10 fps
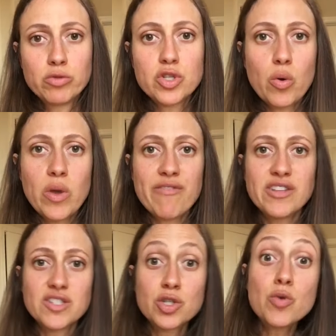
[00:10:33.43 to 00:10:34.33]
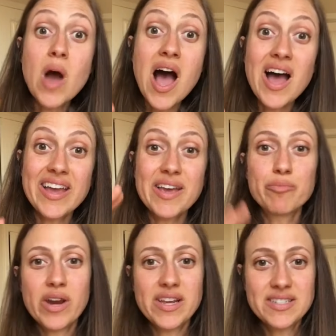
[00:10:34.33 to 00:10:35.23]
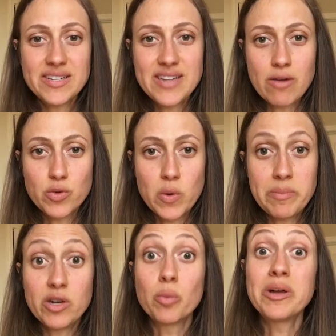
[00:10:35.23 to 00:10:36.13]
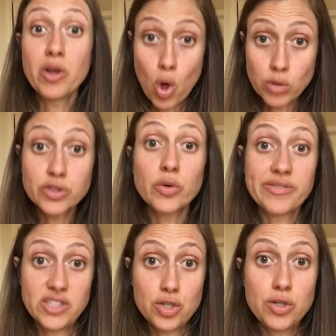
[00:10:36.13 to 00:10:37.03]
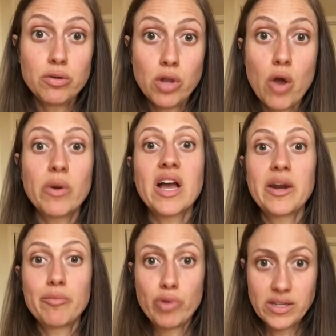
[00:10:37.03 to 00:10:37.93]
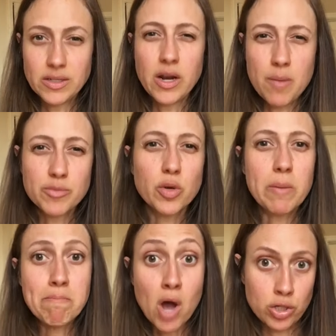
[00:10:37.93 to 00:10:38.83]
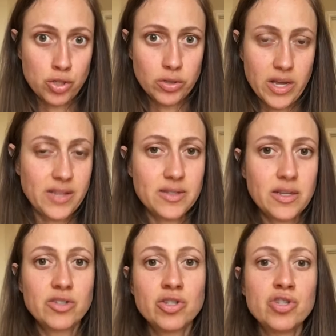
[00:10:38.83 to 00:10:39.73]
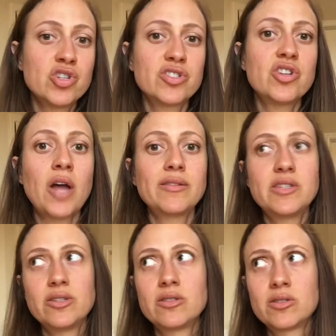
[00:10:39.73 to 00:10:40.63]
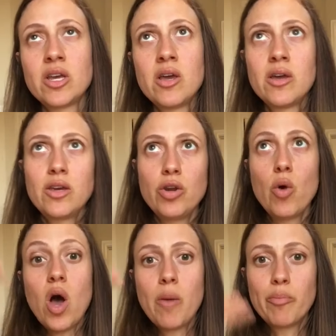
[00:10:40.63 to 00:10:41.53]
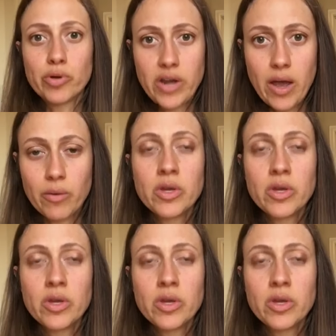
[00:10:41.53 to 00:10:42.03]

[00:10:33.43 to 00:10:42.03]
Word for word: So if it's too high, it brings it down to a middle, but also if it's too low, it kind of brings it up. So it modulates. It just not does, you know, up or down.